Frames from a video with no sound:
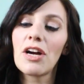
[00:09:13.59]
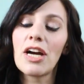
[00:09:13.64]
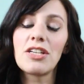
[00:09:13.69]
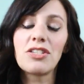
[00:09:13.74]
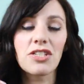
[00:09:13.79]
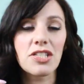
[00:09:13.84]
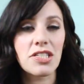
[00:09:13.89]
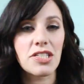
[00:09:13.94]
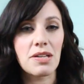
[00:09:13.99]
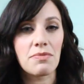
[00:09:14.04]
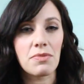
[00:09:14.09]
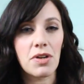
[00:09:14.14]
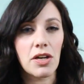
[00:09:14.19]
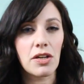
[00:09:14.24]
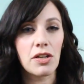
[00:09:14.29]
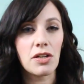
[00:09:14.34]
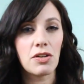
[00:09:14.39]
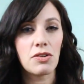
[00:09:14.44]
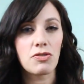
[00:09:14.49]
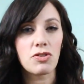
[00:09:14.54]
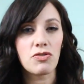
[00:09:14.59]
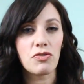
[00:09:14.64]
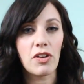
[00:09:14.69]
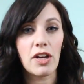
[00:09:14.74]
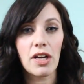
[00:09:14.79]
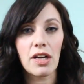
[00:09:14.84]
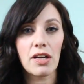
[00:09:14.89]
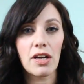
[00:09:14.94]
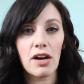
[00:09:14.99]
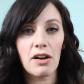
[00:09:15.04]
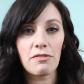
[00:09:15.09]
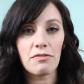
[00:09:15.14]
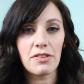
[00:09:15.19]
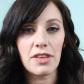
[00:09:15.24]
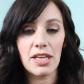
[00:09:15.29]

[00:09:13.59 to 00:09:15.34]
I just am not a huge fan of